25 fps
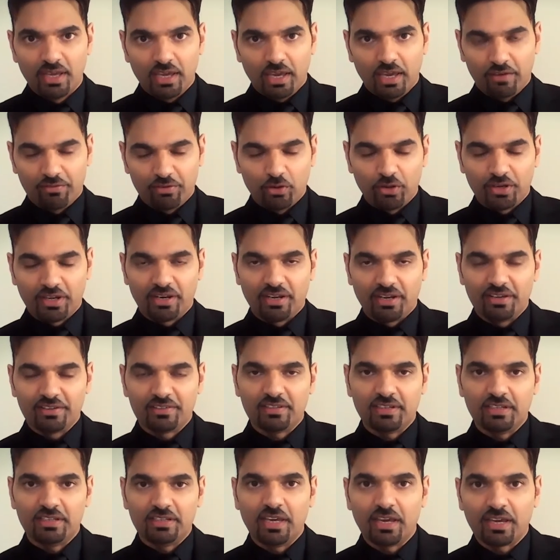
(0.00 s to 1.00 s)
if you're looking at a
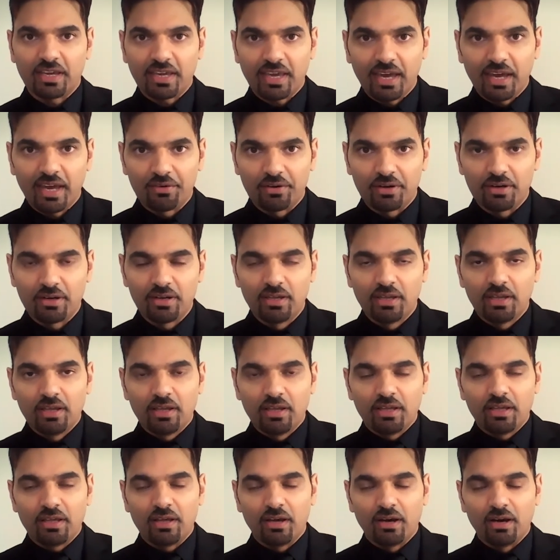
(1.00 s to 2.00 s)
senior carer,
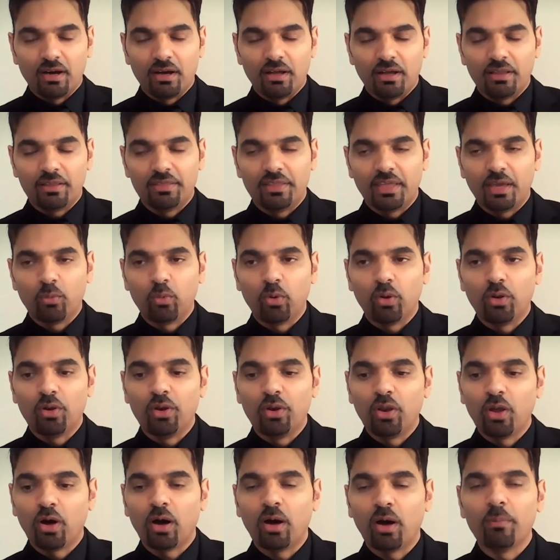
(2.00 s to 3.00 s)
they will
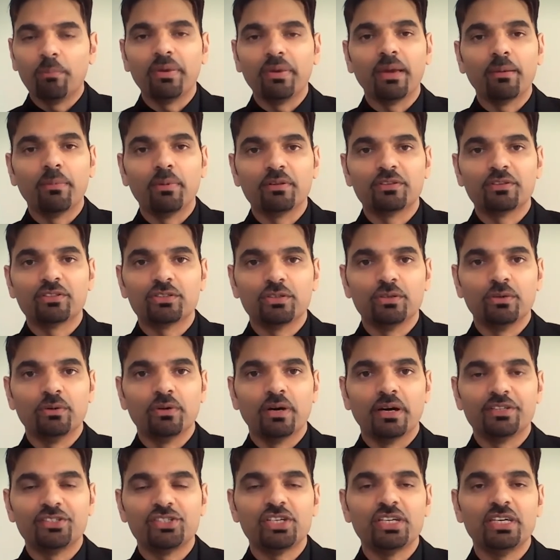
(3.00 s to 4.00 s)
not be able to
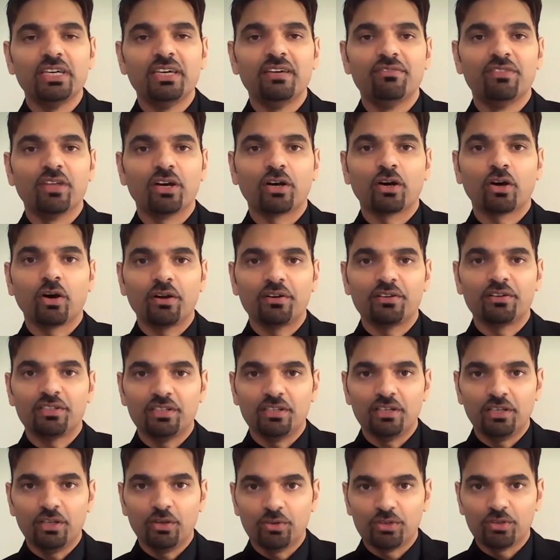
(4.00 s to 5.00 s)
achieve the
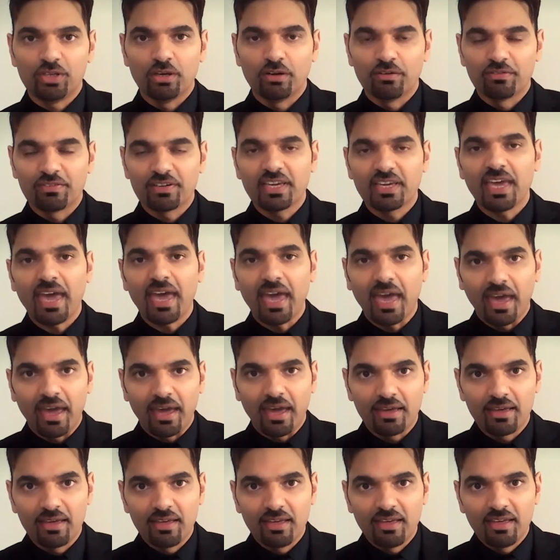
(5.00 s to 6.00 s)
continuity of care
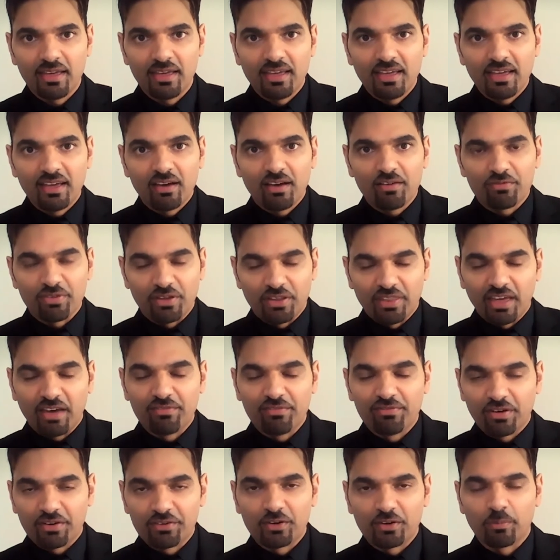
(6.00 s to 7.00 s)
for their
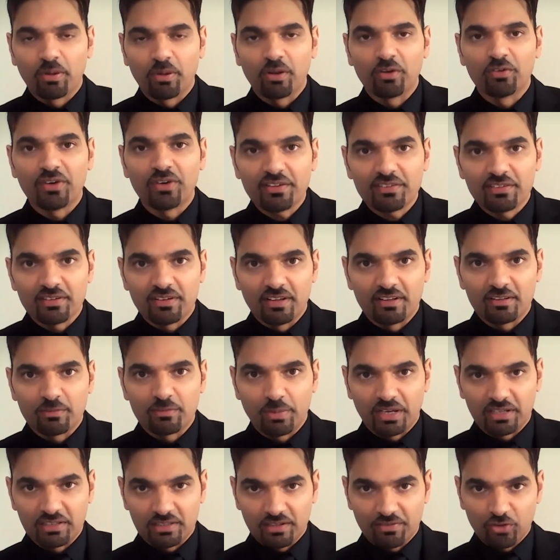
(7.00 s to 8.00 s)
vulnerable residents,
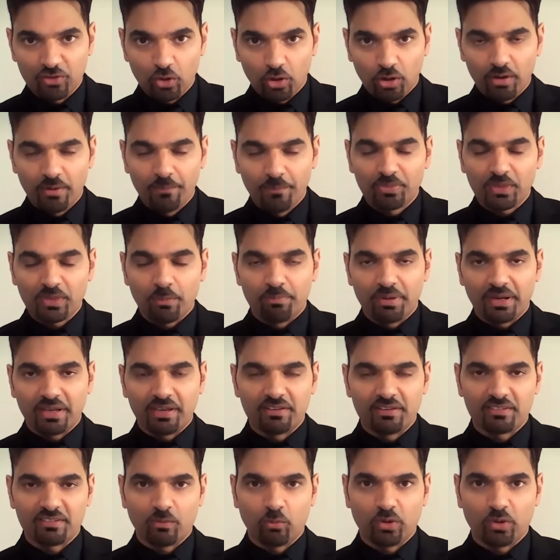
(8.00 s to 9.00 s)
because if you're bringing
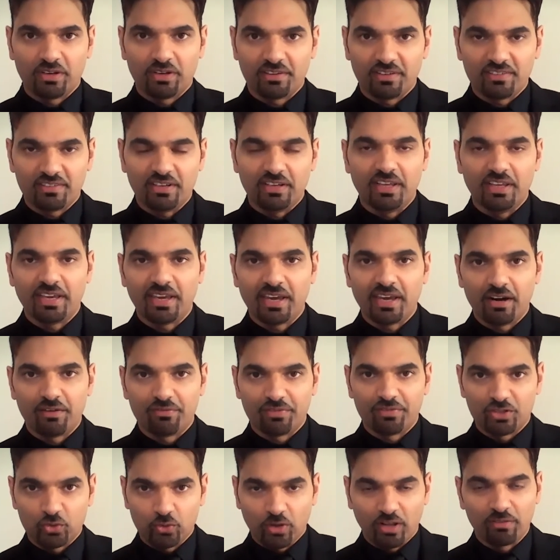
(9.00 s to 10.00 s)
someone as a senior carer
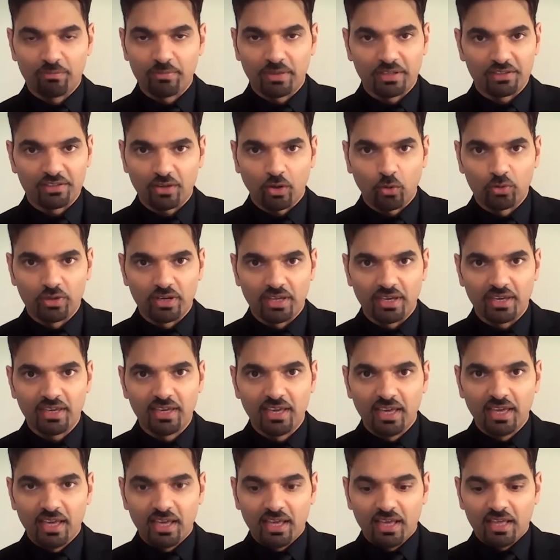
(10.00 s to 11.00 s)
for 12 months only,
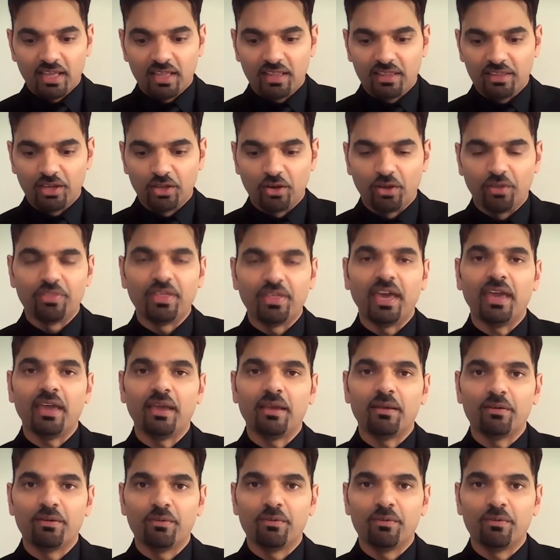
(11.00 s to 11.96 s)
they